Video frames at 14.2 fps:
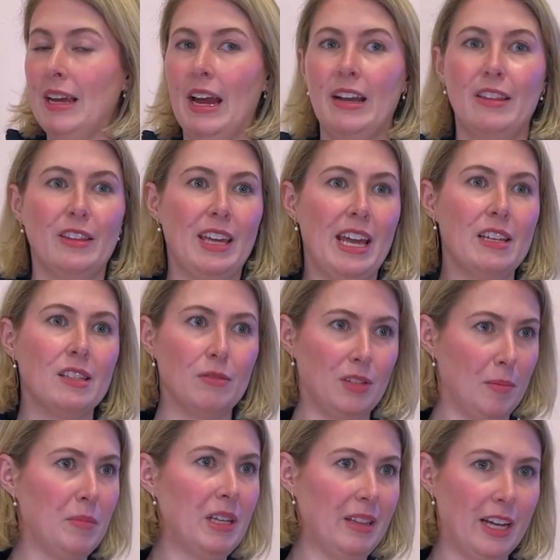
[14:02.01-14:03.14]
And in the case of
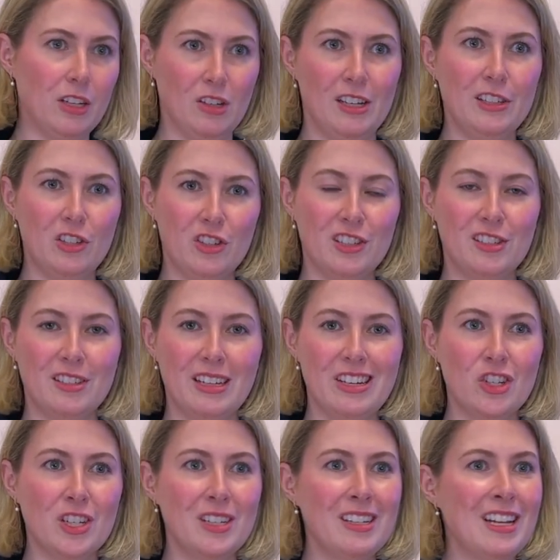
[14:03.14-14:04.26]
something like knowledge
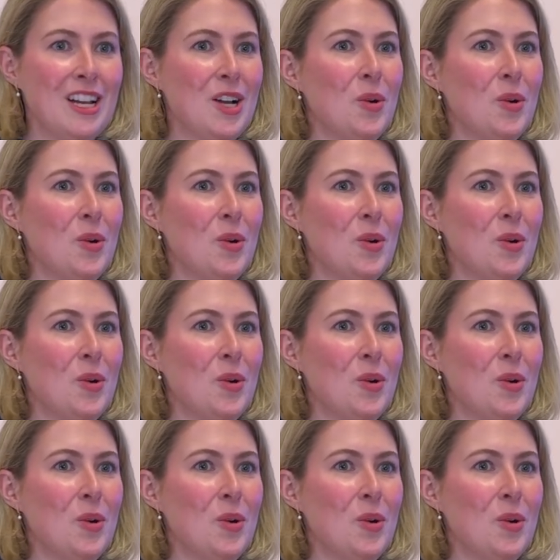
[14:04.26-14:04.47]
distillation,